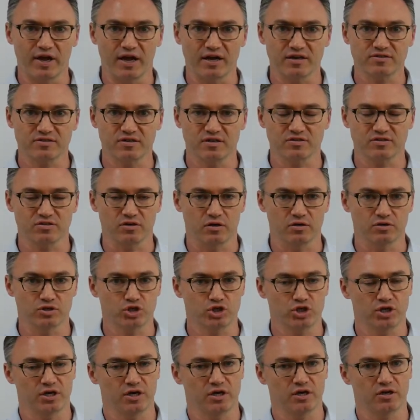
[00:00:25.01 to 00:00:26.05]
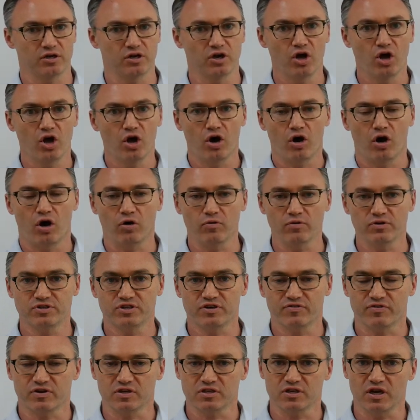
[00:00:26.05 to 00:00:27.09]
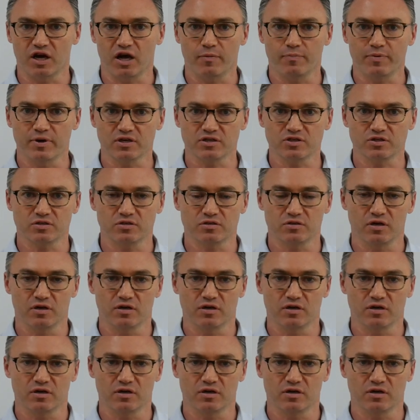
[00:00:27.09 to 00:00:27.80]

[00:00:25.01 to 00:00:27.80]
assets on-chain. All these different topics